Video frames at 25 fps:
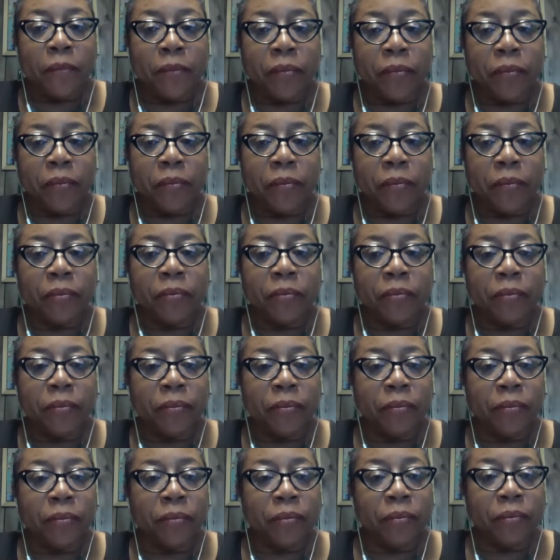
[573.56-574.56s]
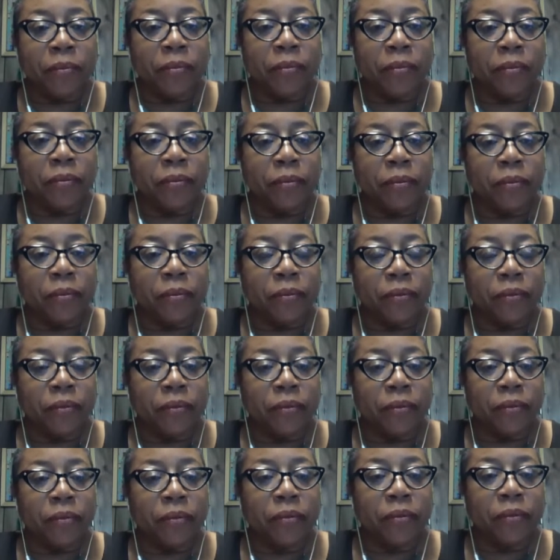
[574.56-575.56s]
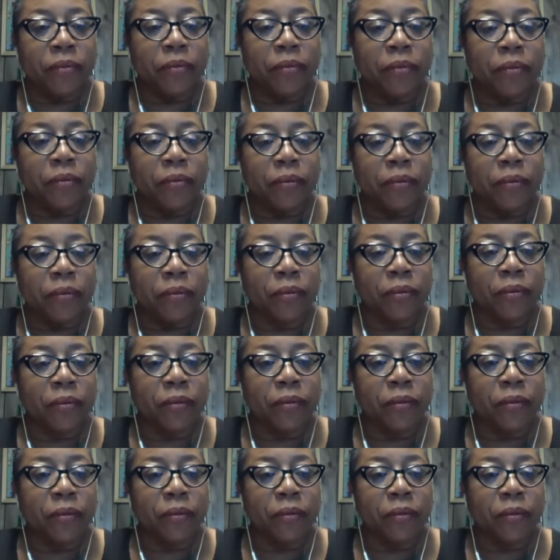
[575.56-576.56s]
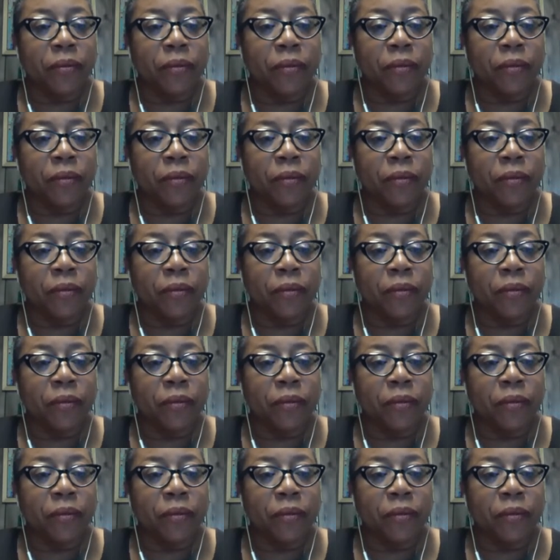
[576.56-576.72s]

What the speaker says: (not speaking)